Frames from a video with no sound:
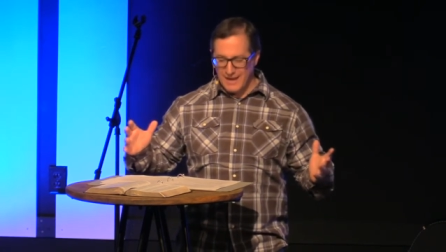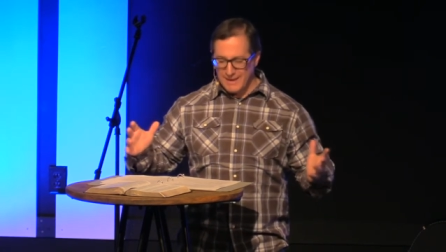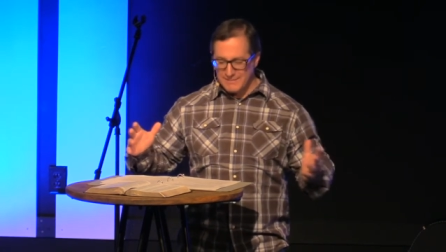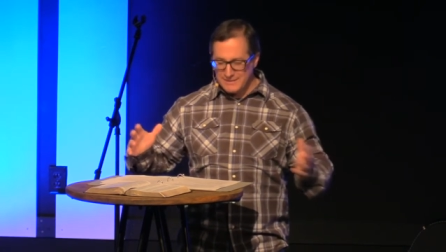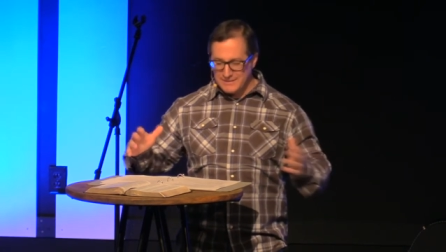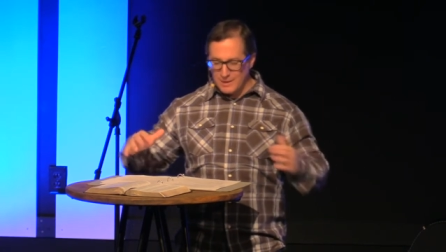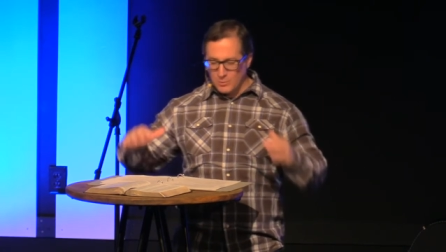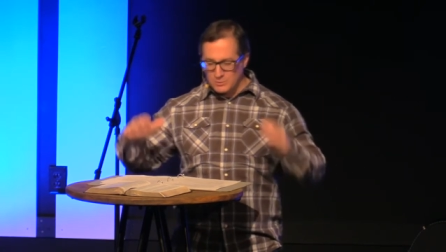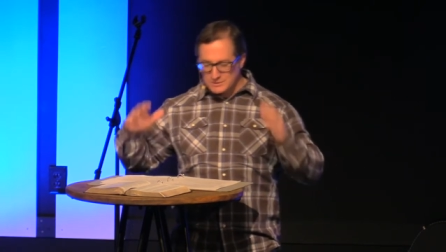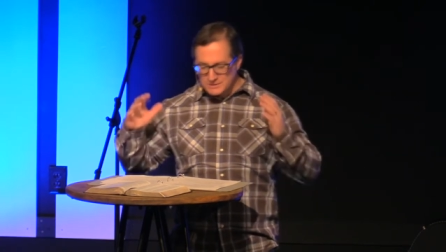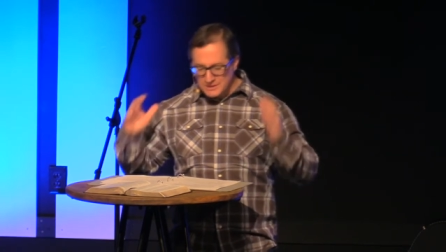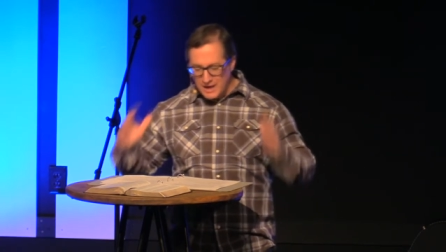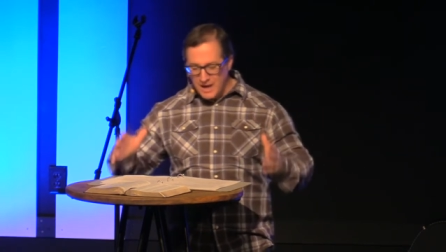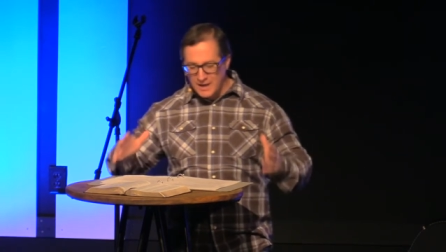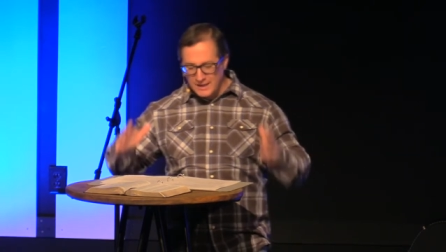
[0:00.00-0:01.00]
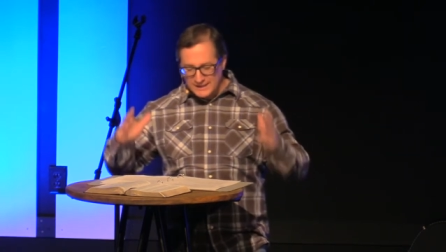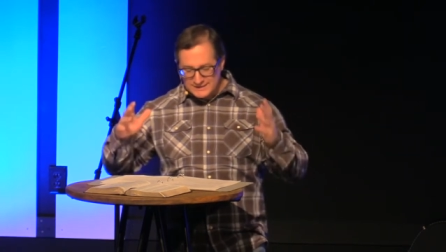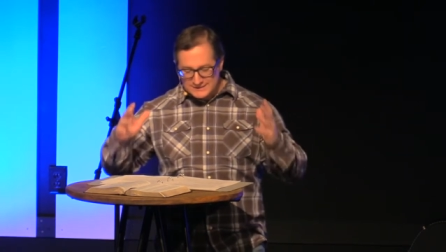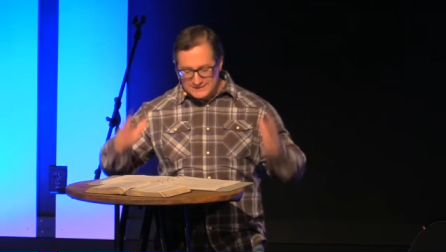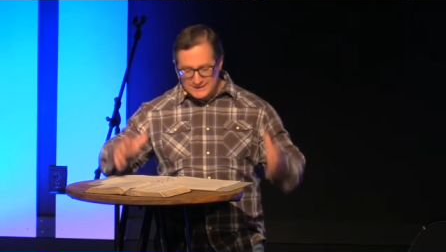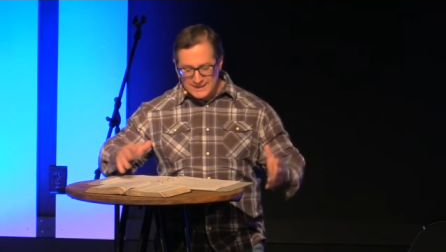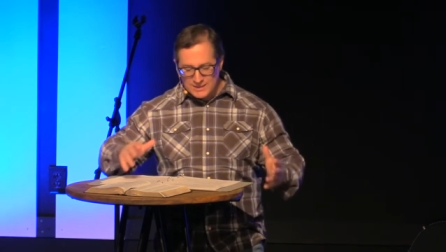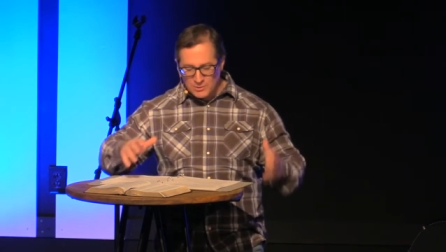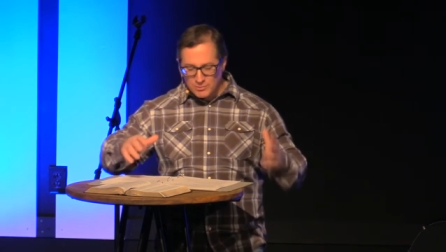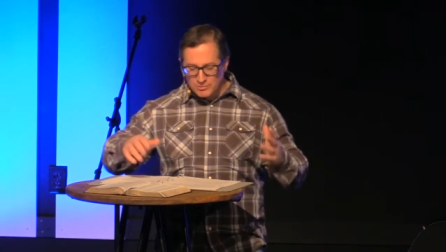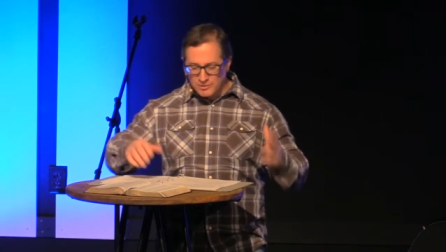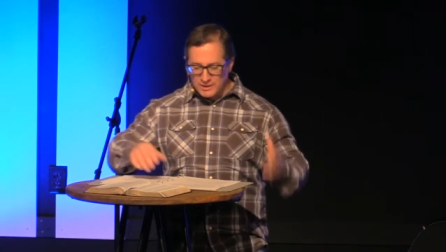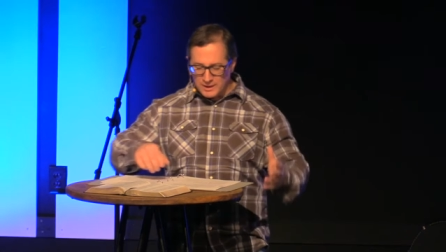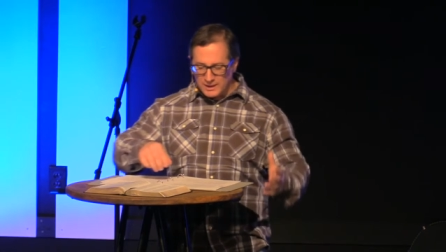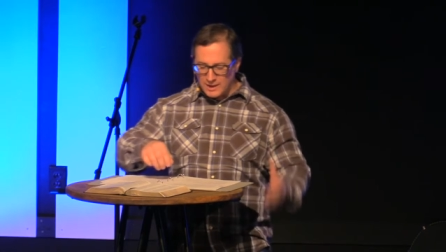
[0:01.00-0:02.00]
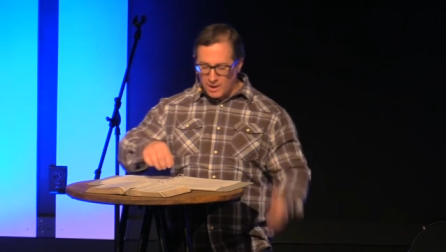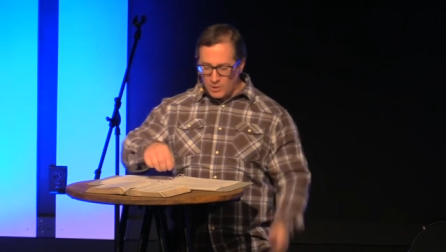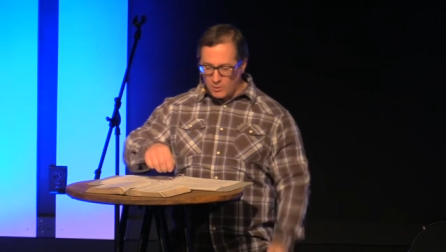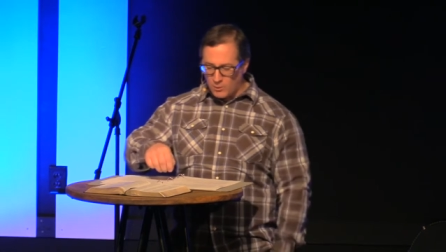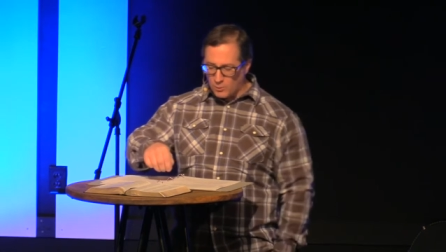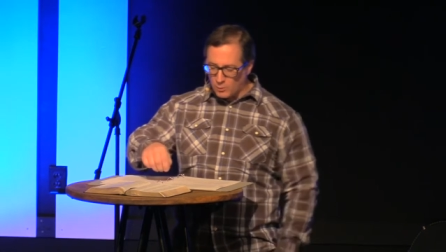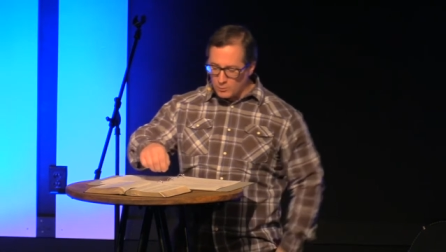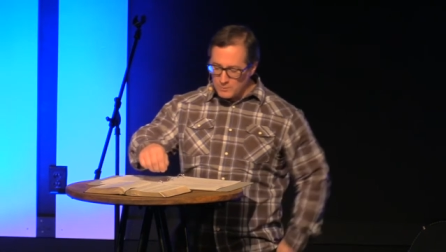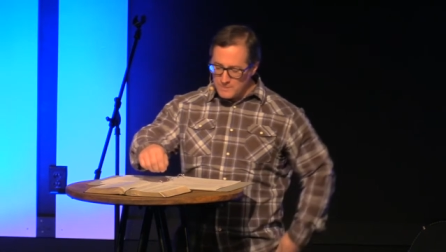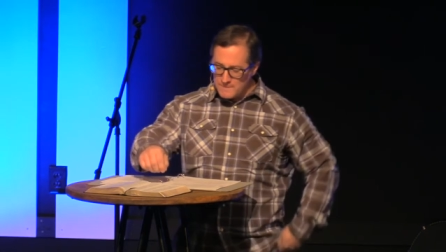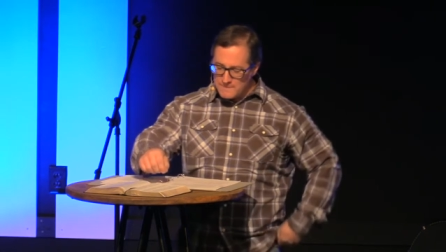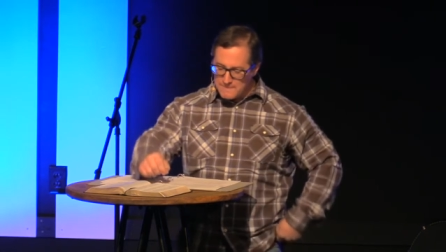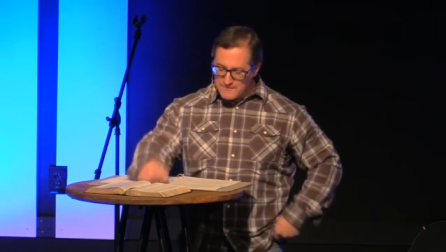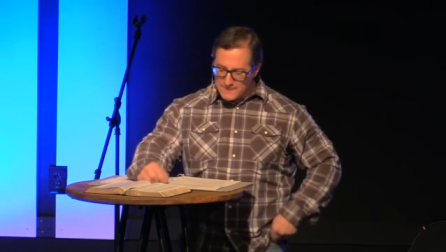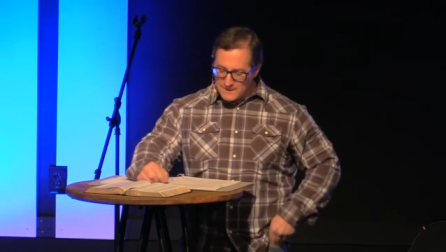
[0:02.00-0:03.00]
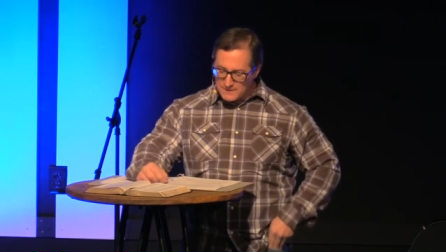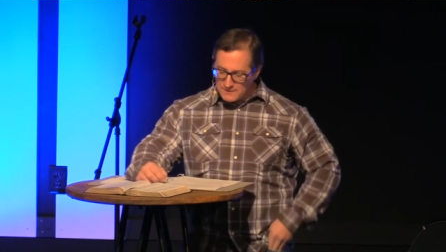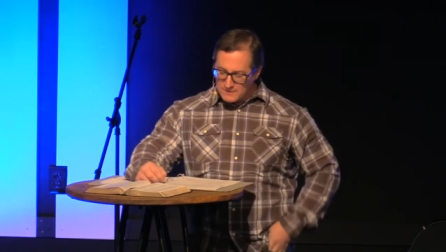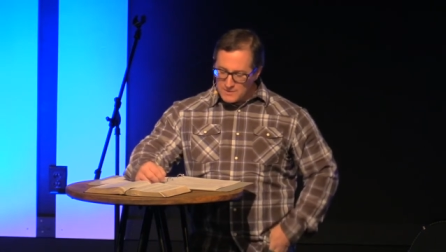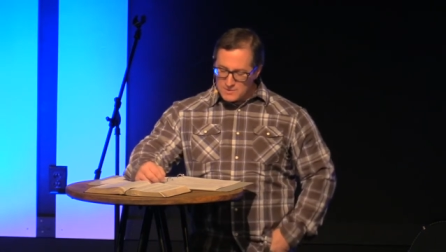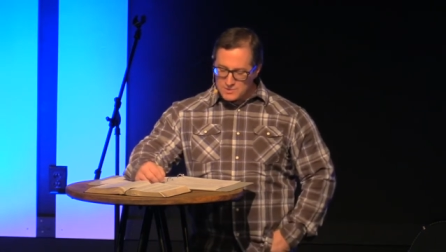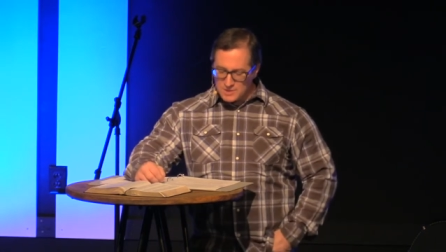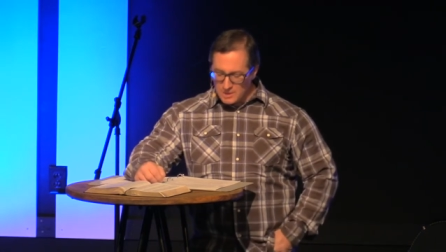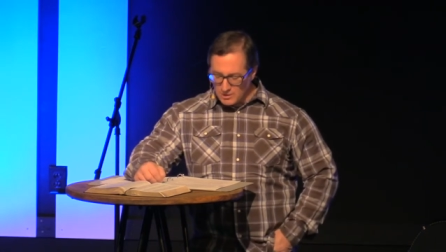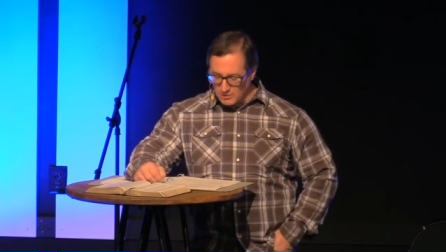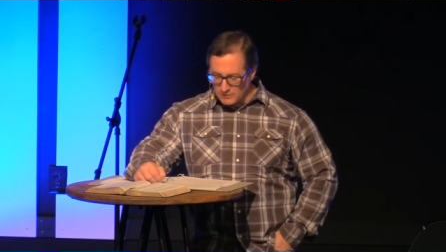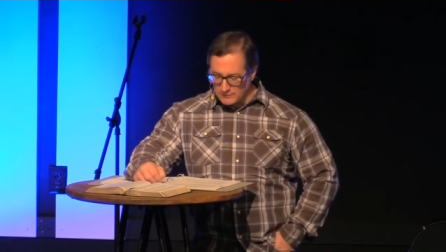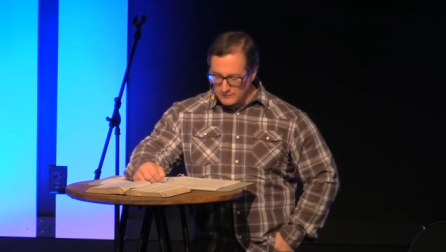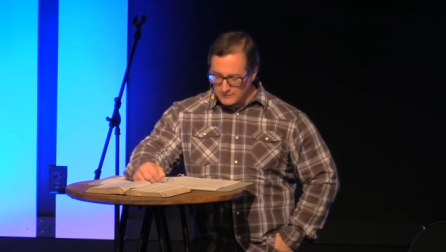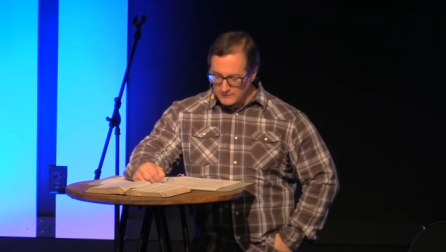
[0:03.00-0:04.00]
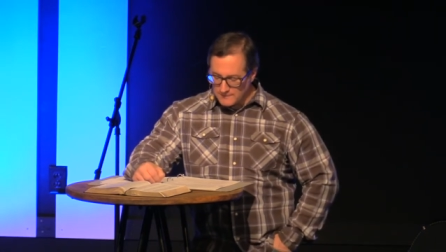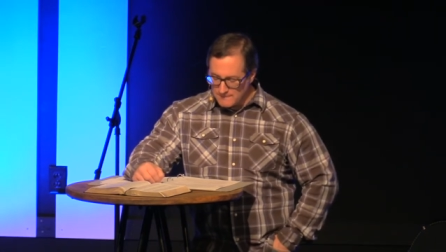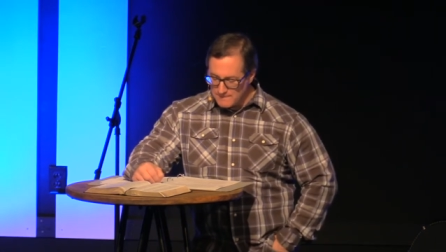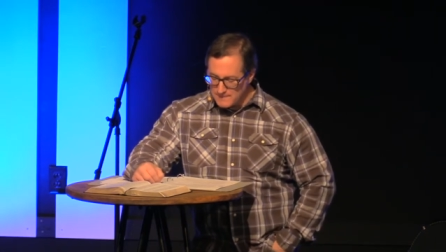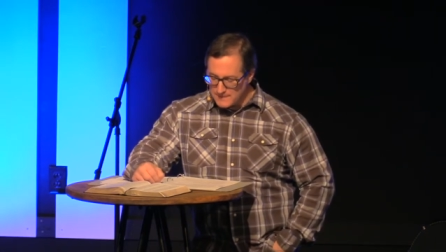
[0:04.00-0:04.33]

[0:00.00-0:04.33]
I mean, there was not a single thing on the shelves.